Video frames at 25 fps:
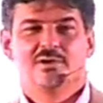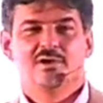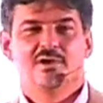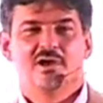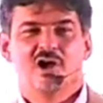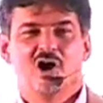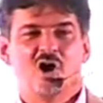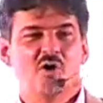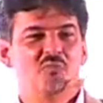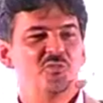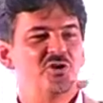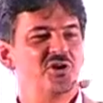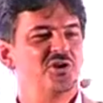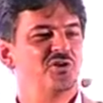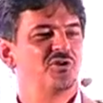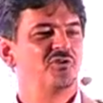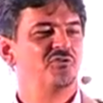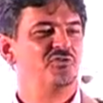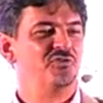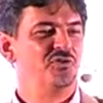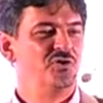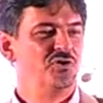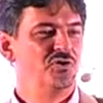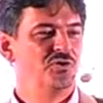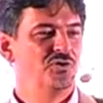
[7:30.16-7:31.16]
How many
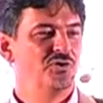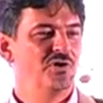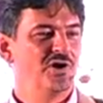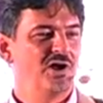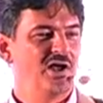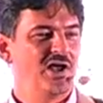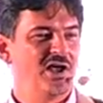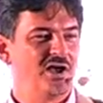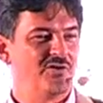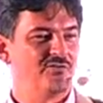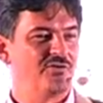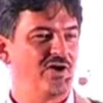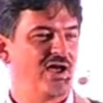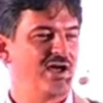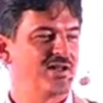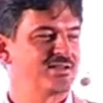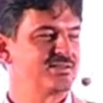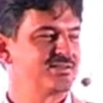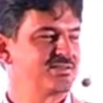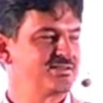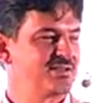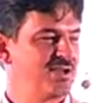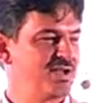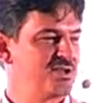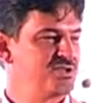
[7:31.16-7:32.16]
of you have had
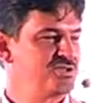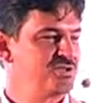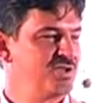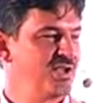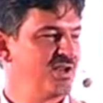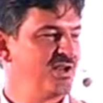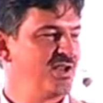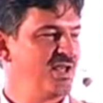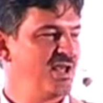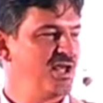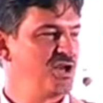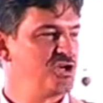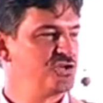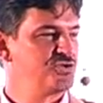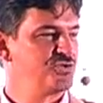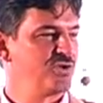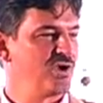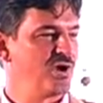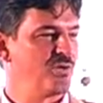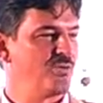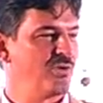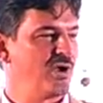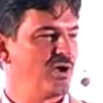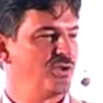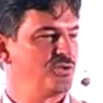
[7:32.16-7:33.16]
such an entry
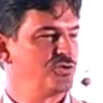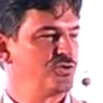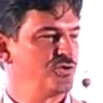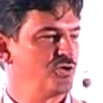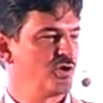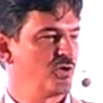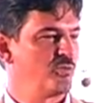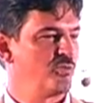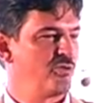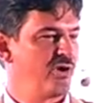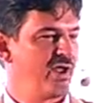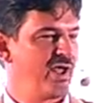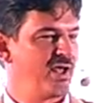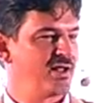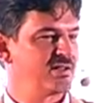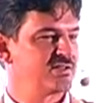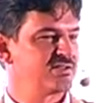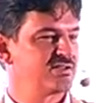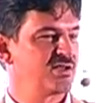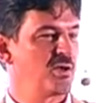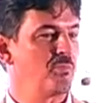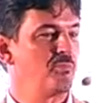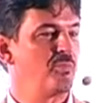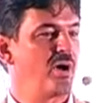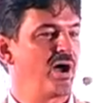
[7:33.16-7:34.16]
around your
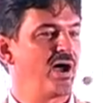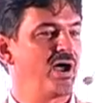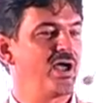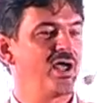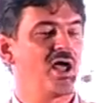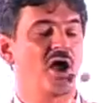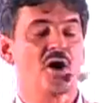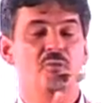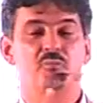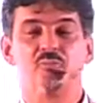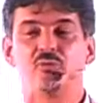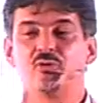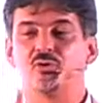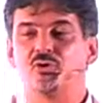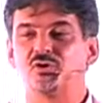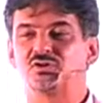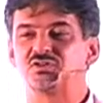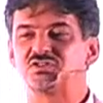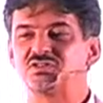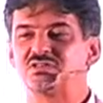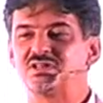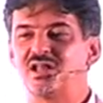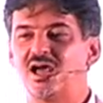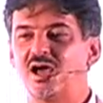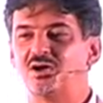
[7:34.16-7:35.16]
brands by a
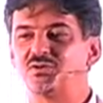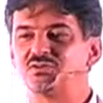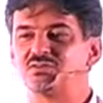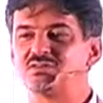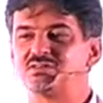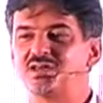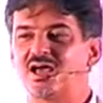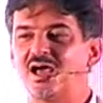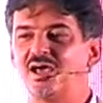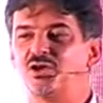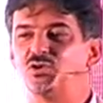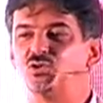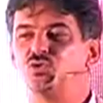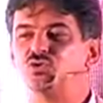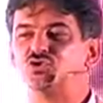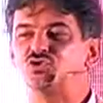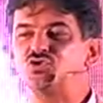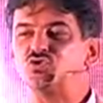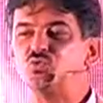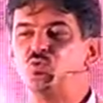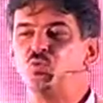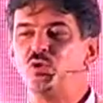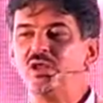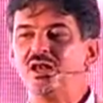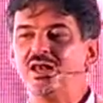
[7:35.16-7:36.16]
person outside
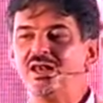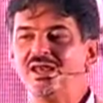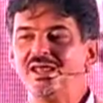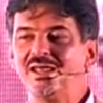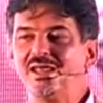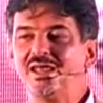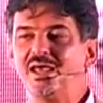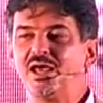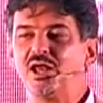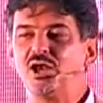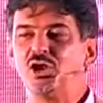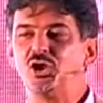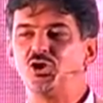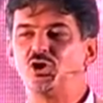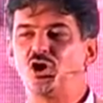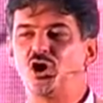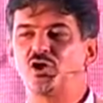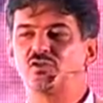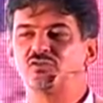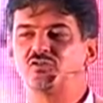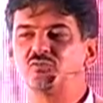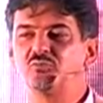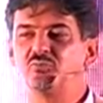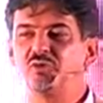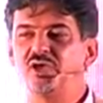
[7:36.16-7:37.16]
who's willing and
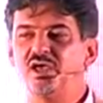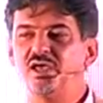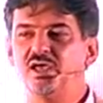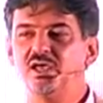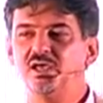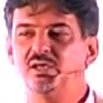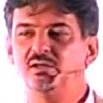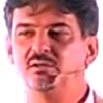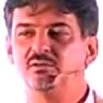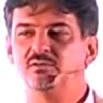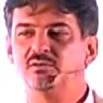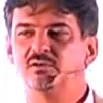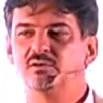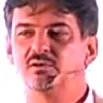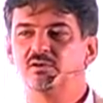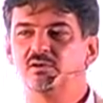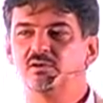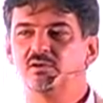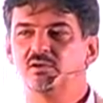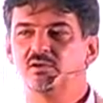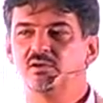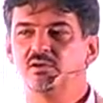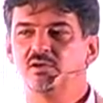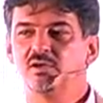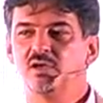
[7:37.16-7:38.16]
not paid?
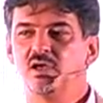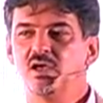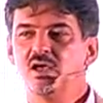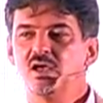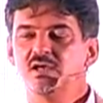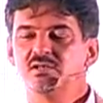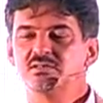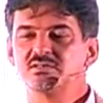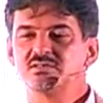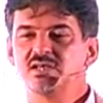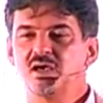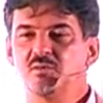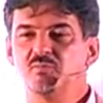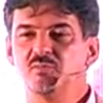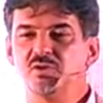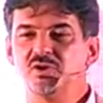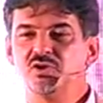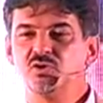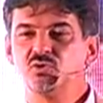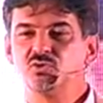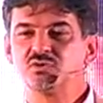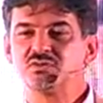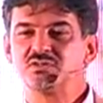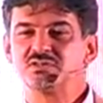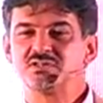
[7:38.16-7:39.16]
Somebody
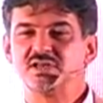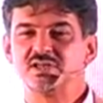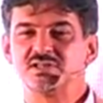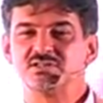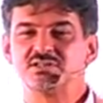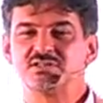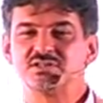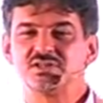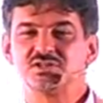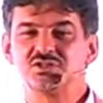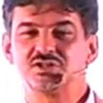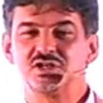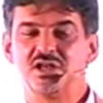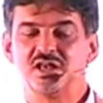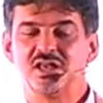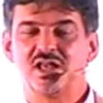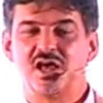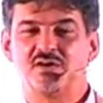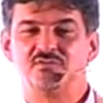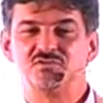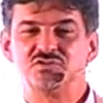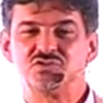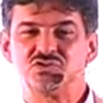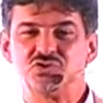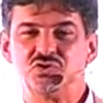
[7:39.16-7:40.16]
who says she
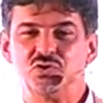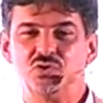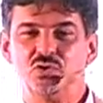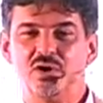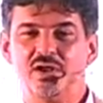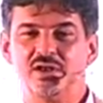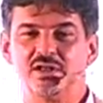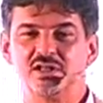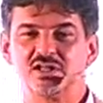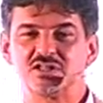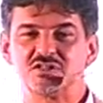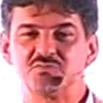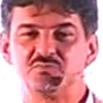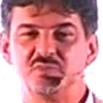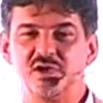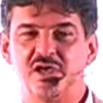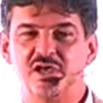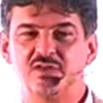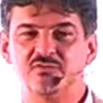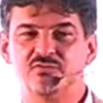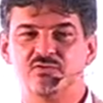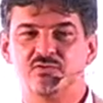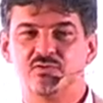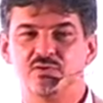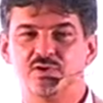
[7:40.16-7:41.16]
loves you and gets
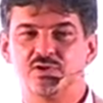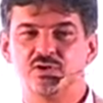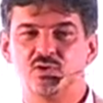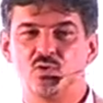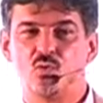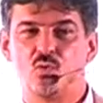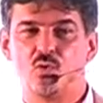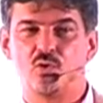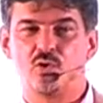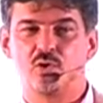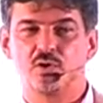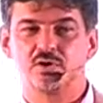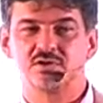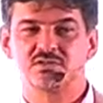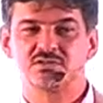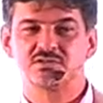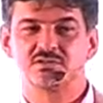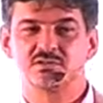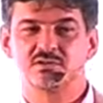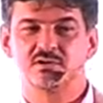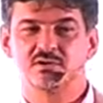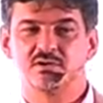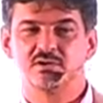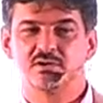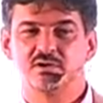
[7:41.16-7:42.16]
paid for it,
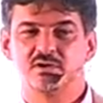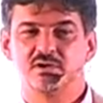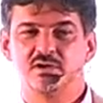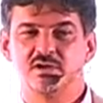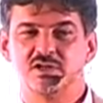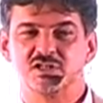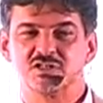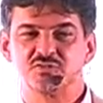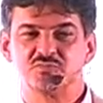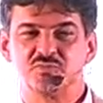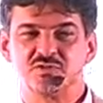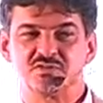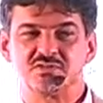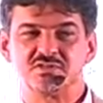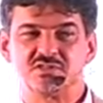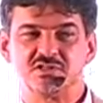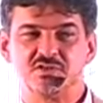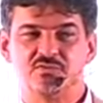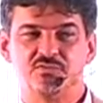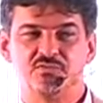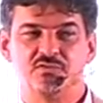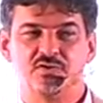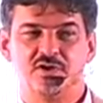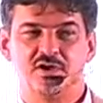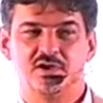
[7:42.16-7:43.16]
works in a
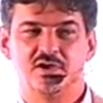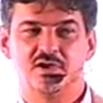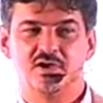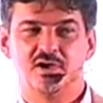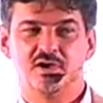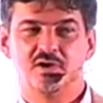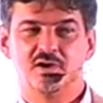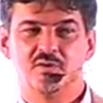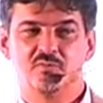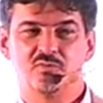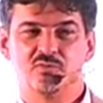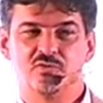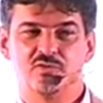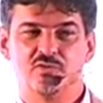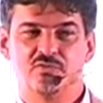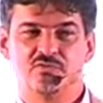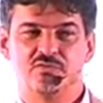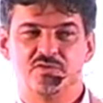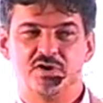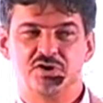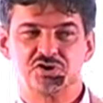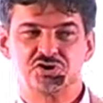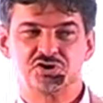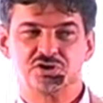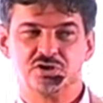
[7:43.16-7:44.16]
specific
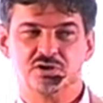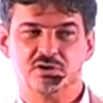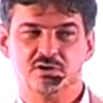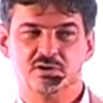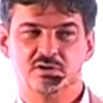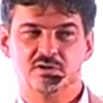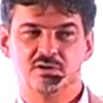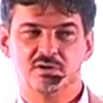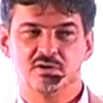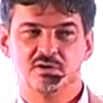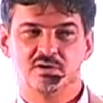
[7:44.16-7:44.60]
profession.